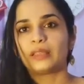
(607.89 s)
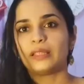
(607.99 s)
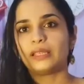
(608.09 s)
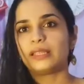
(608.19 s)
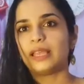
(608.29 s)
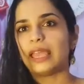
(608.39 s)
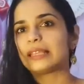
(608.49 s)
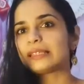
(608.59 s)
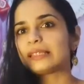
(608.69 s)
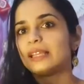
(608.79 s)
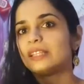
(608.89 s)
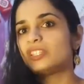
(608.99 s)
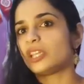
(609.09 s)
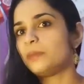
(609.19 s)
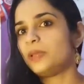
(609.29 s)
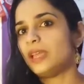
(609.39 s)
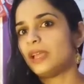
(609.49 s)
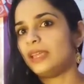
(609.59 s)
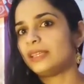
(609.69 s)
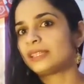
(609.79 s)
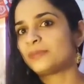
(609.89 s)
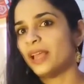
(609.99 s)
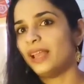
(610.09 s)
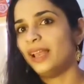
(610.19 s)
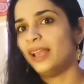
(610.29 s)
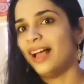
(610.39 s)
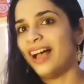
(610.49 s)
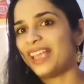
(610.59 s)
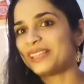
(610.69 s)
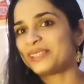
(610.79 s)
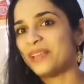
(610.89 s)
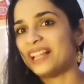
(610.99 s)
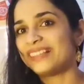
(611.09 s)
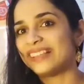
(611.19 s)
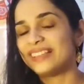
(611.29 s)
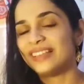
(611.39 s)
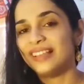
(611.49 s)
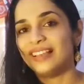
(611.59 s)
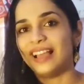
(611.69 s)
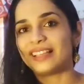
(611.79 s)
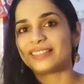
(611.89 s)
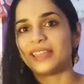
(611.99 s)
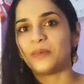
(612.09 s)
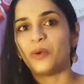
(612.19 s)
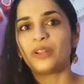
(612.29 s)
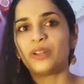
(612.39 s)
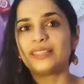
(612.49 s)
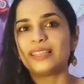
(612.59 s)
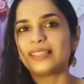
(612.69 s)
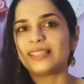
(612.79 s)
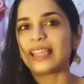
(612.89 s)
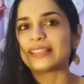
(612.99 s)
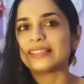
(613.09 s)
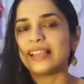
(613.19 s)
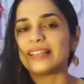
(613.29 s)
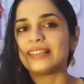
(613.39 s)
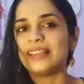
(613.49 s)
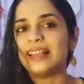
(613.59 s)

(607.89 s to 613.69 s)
This is the exact chicken biryani smell I smelt it last time, or this is the exact